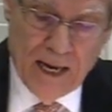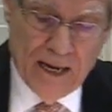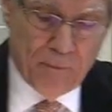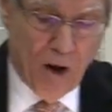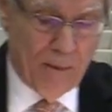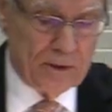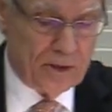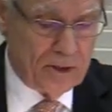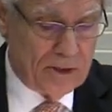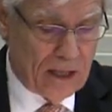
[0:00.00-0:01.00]
He
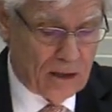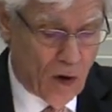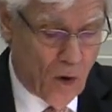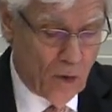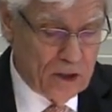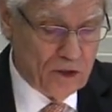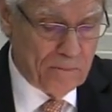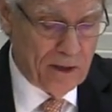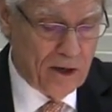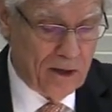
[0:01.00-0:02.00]
promises that the Holy
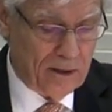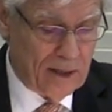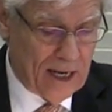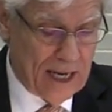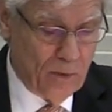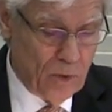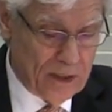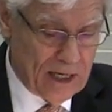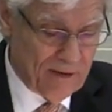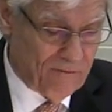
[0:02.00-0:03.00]
Spirit He would
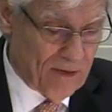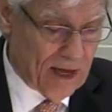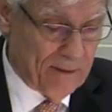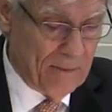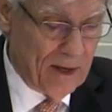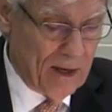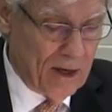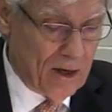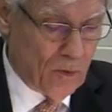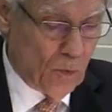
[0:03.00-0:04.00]
give them,
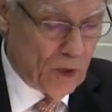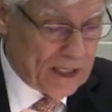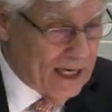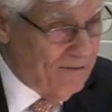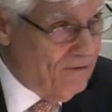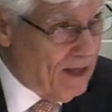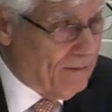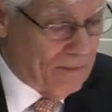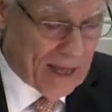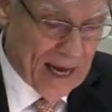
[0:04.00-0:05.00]
would give
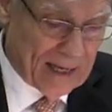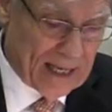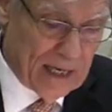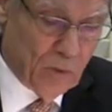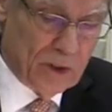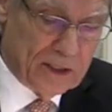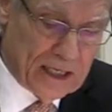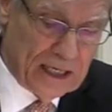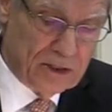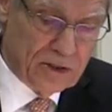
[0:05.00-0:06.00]
them that. He would
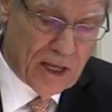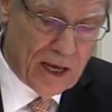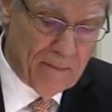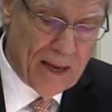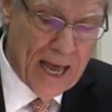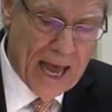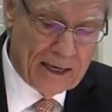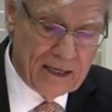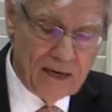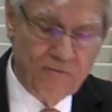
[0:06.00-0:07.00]
teach them
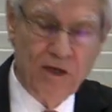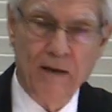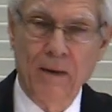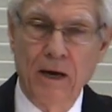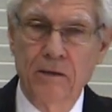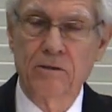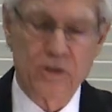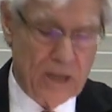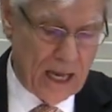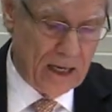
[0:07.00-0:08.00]
and give them
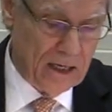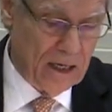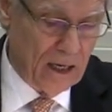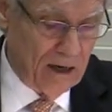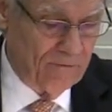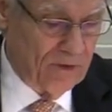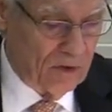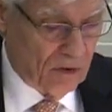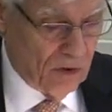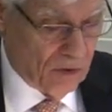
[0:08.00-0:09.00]
understanding of the
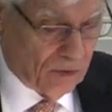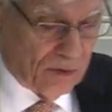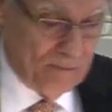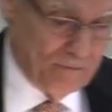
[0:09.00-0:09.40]
truth.